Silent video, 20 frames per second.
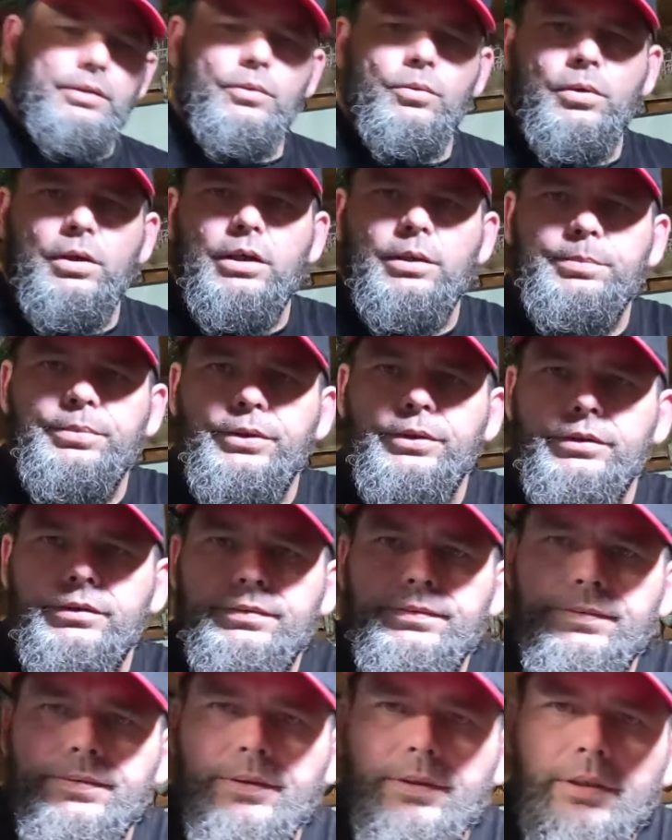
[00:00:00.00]

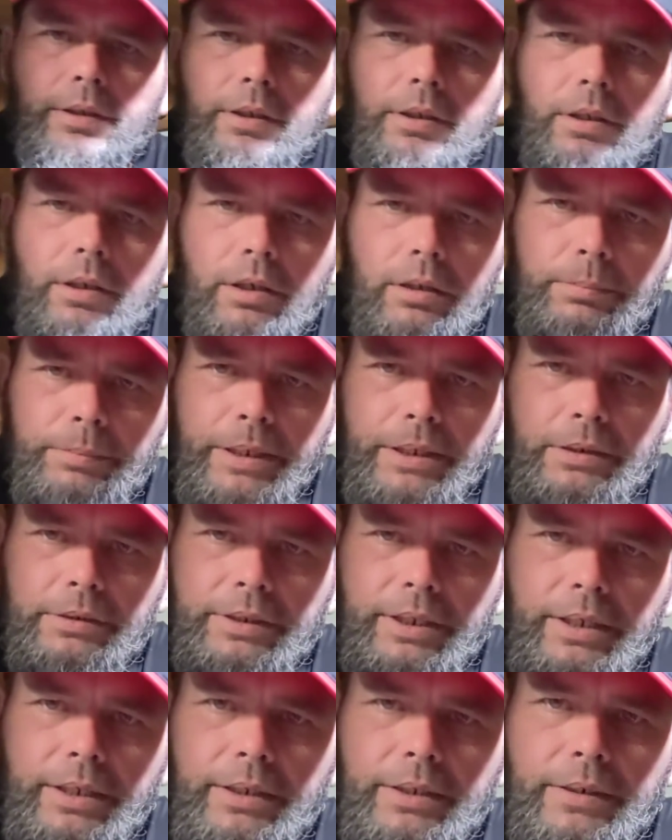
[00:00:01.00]
Waterproof, all metal
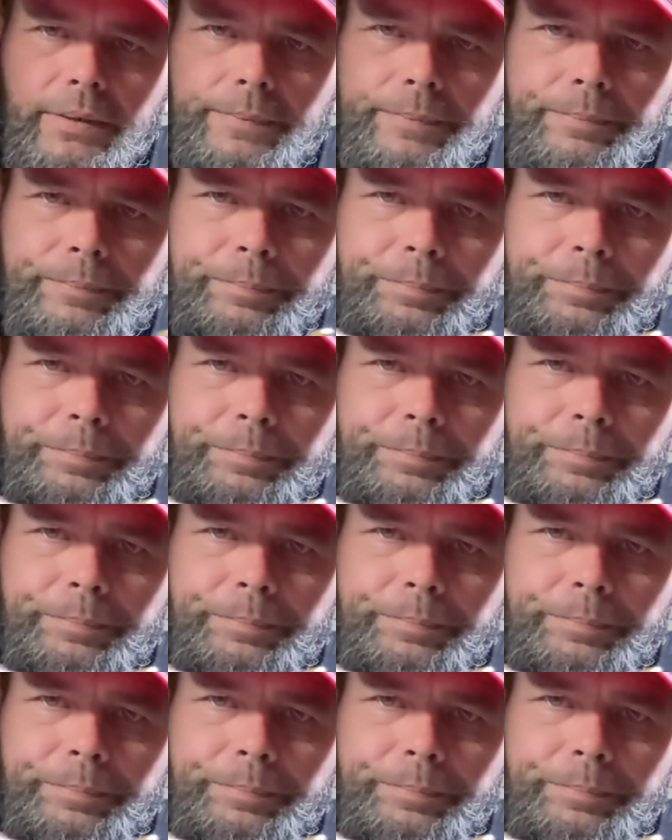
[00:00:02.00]
gear.